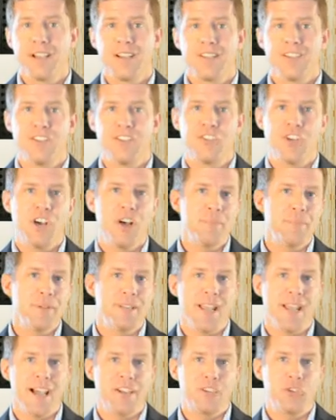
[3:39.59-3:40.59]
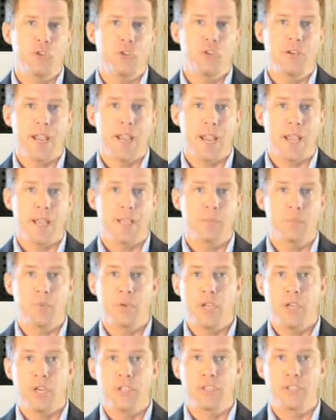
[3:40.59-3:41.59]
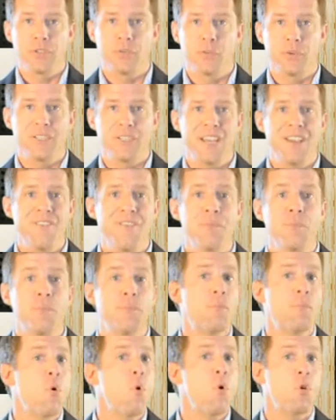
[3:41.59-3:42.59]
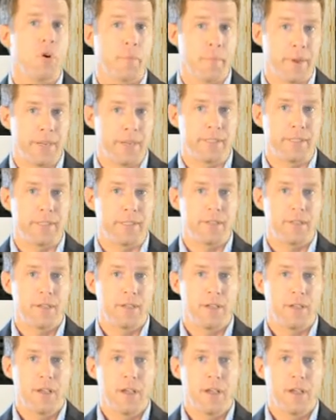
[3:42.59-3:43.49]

The jump in natural gas production was even more amazing,